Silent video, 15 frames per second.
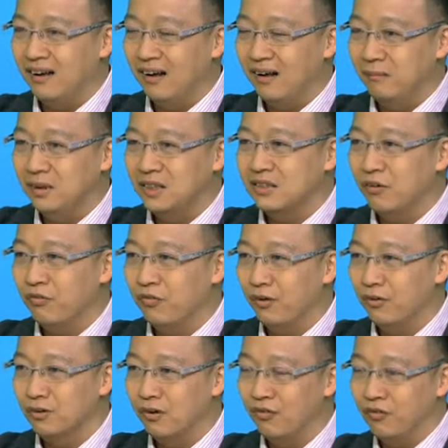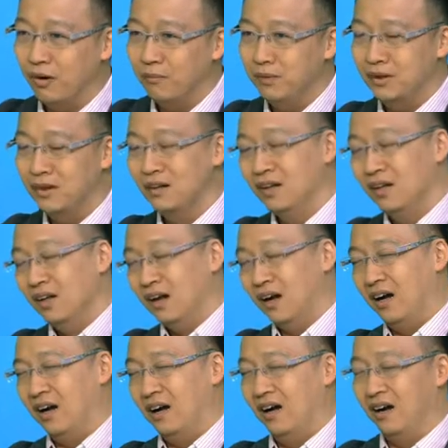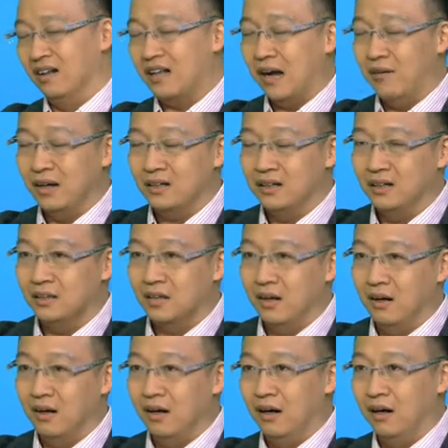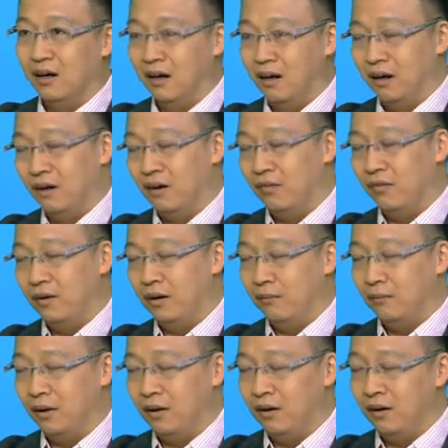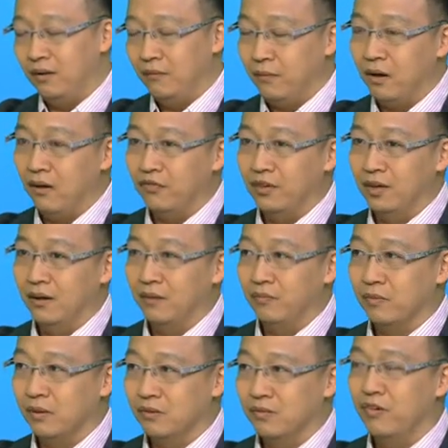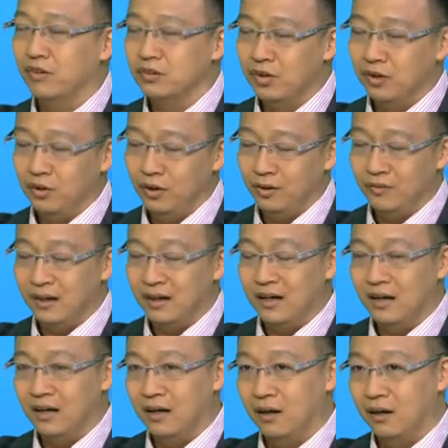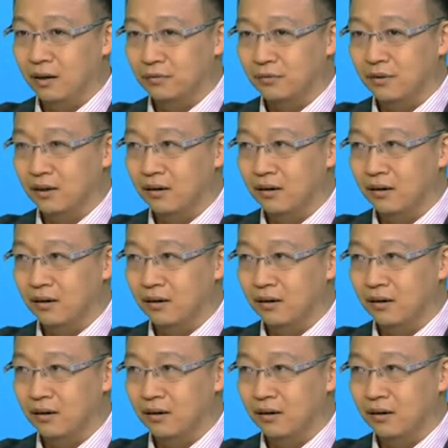Mr. Fong, the former director of Fong Shui Kun, right, of the